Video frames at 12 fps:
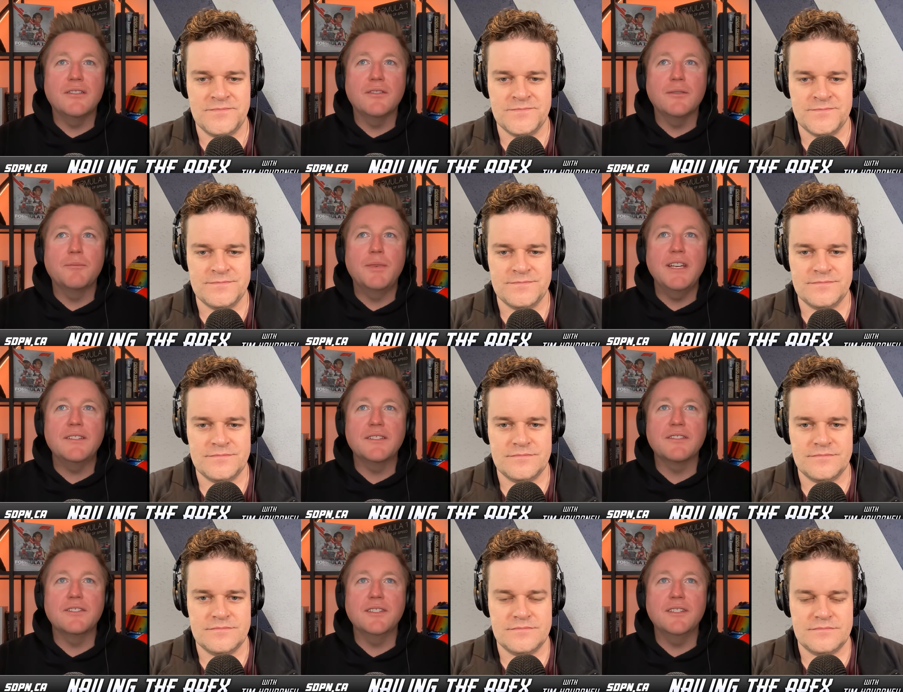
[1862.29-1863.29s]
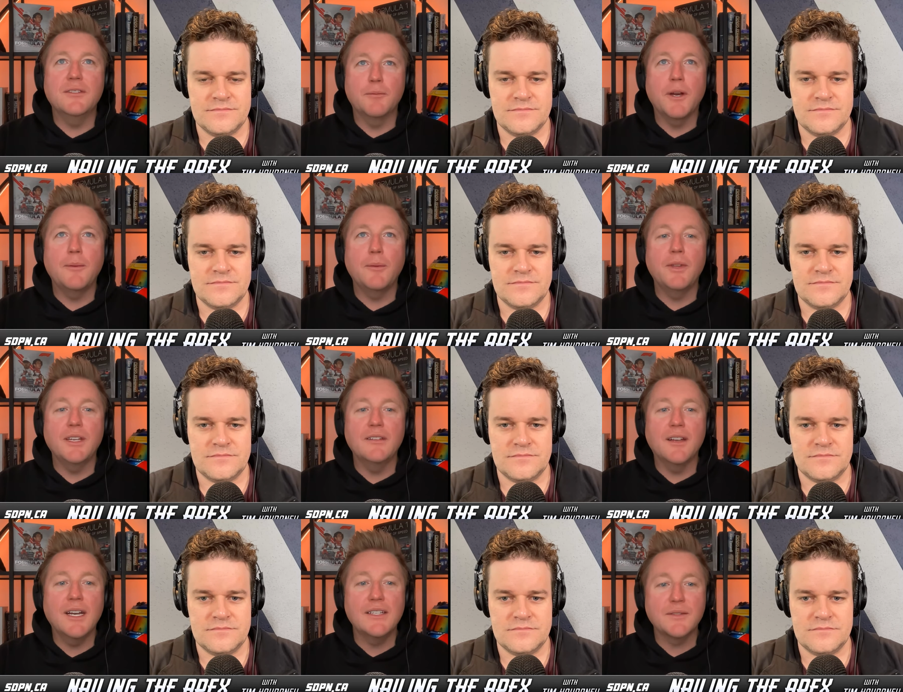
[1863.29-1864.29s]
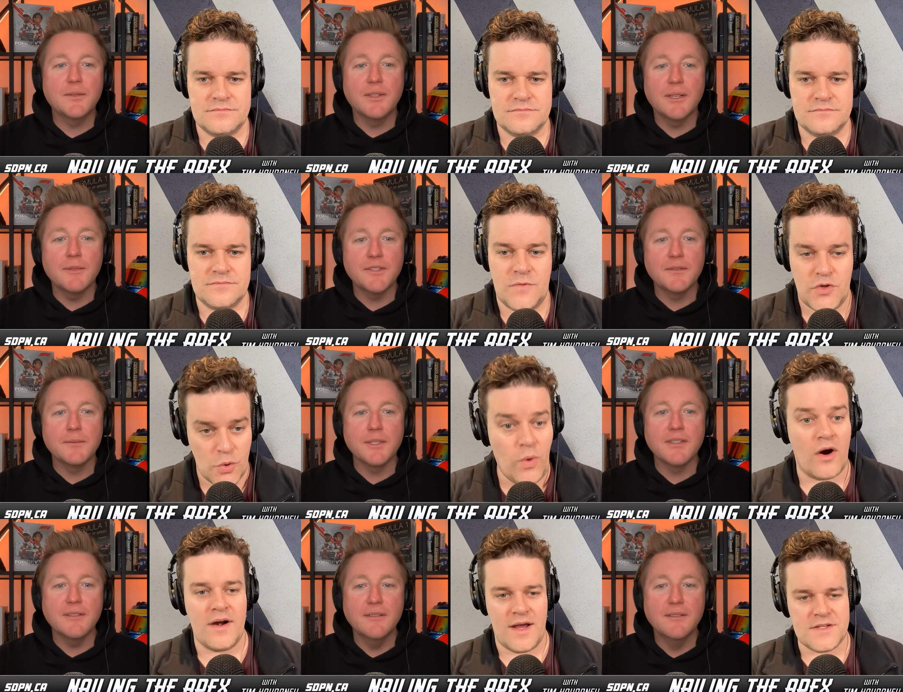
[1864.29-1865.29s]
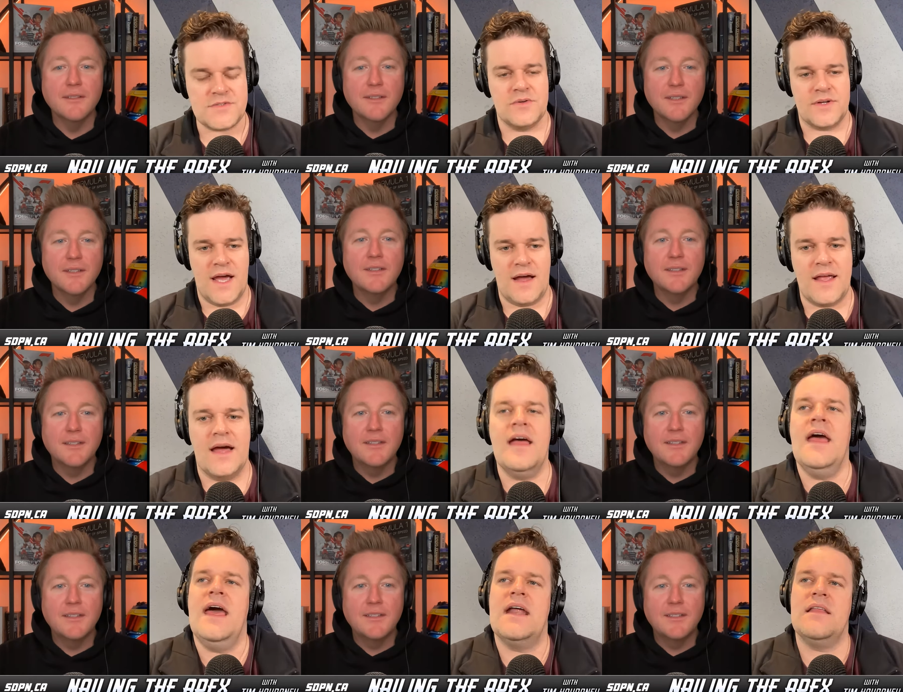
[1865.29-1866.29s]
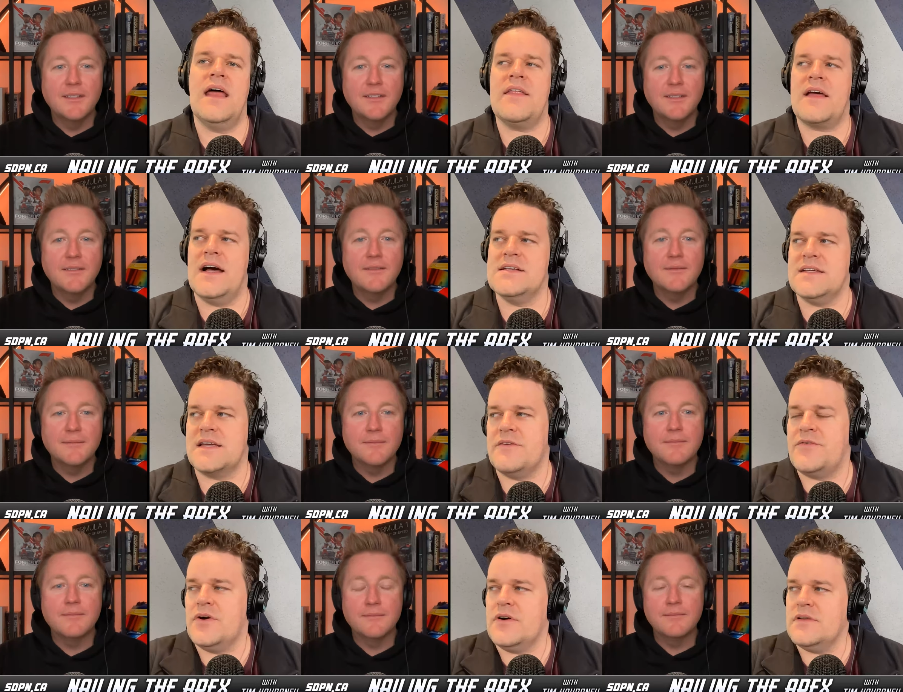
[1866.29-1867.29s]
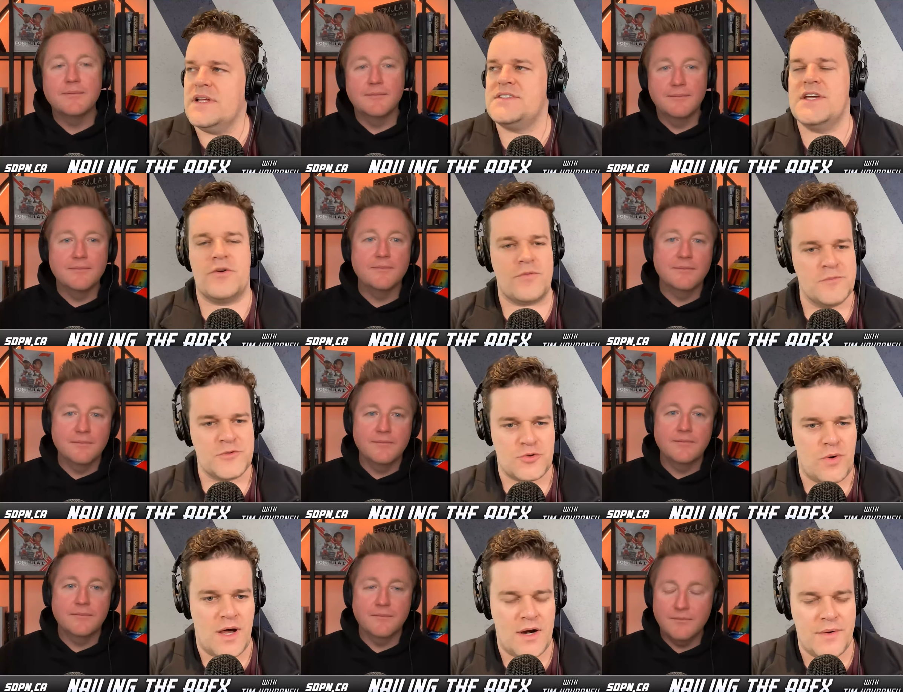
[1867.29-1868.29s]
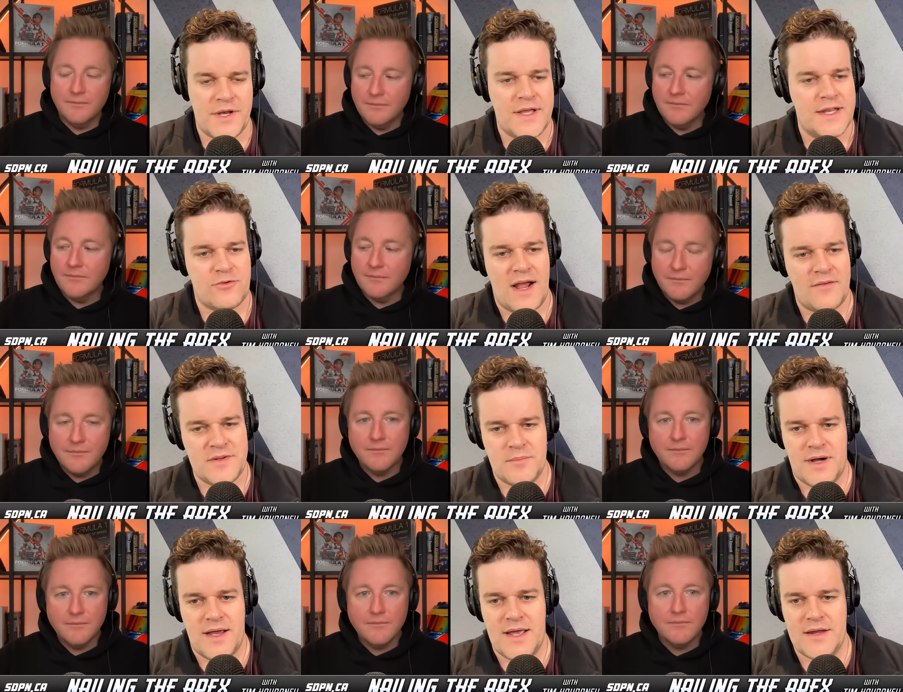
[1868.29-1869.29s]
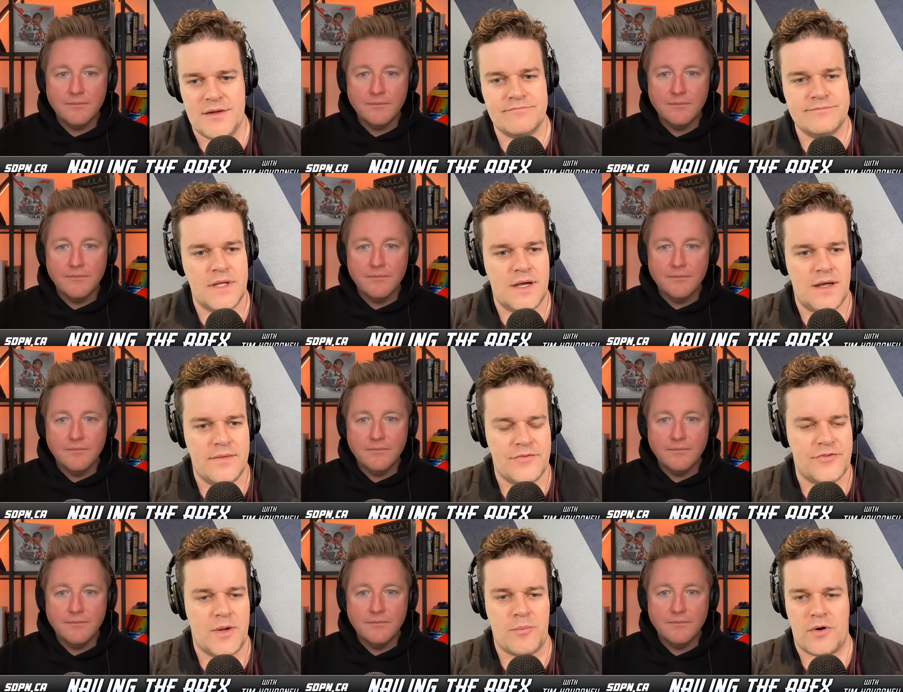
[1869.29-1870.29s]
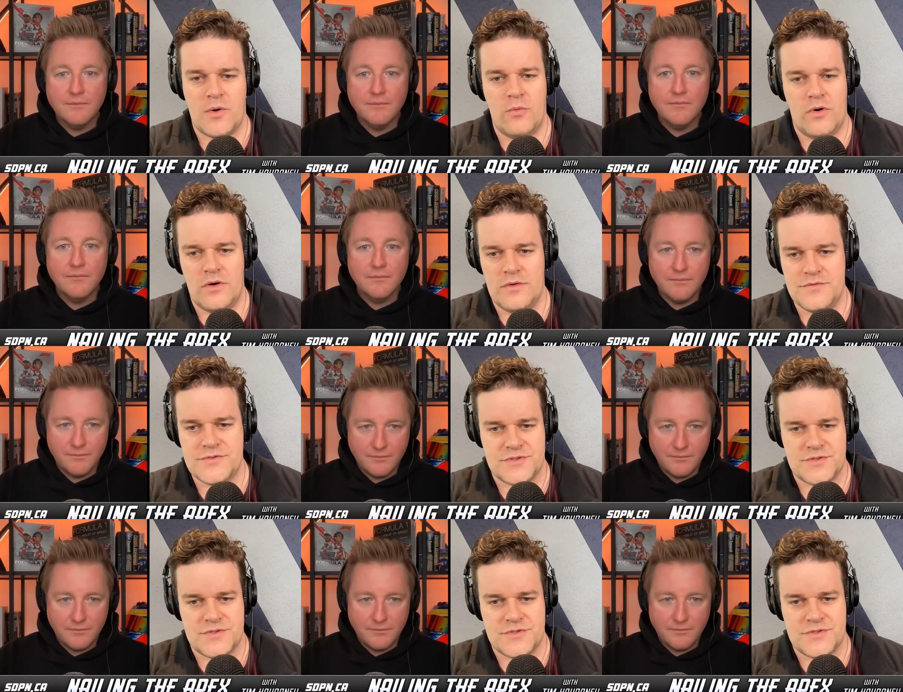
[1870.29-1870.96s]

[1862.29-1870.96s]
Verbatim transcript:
Speaker 1: you're basically you're probably in high school. I'm assuming you
Speaker 2: are in high school. Yeah, yeah. And a lot of the guys, like if you're, let's say you're from Toronto and you get drafted by uh, the Sudbury Wolves